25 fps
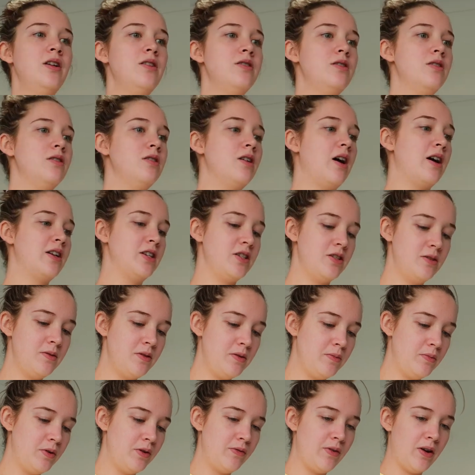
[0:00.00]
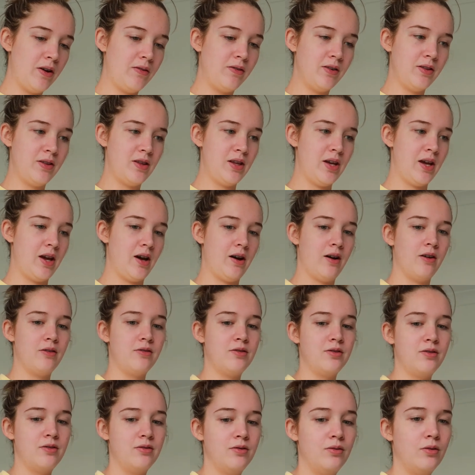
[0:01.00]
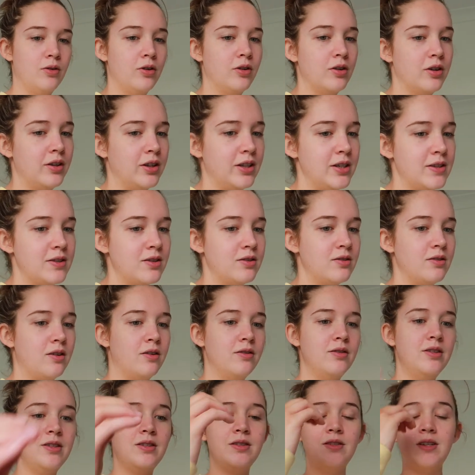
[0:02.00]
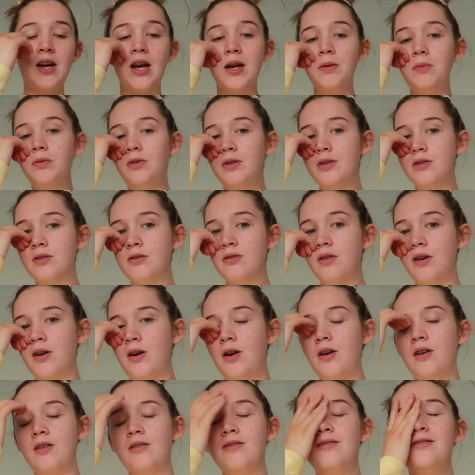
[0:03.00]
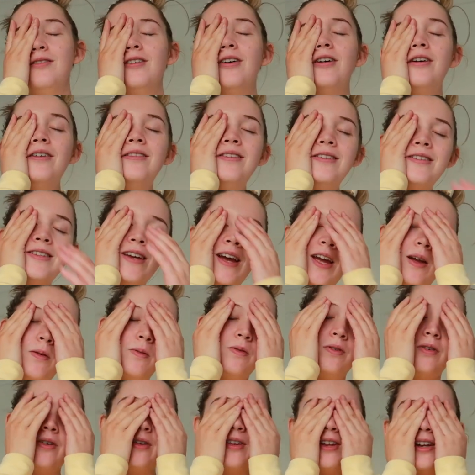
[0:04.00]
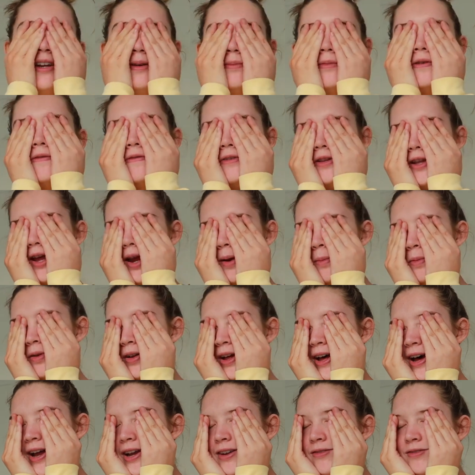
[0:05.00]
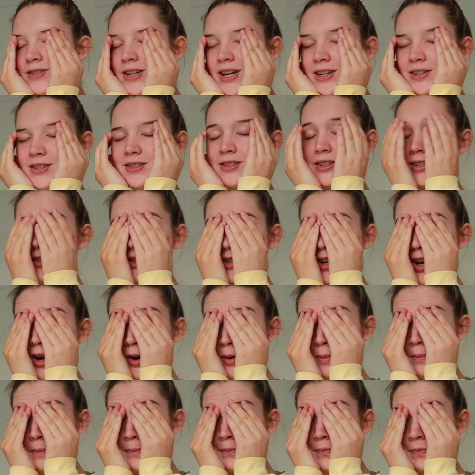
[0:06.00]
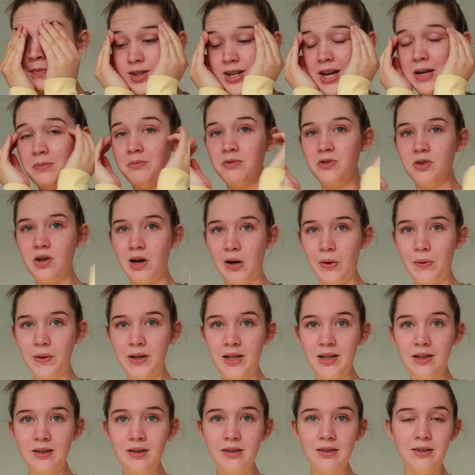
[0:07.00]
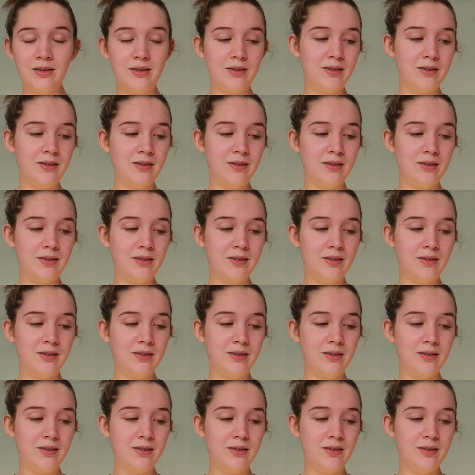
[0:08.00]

need to do, I just need to move everything out, or at least on this table. No, not on this table because I need to move the table out. If Jackson does come, the table's going.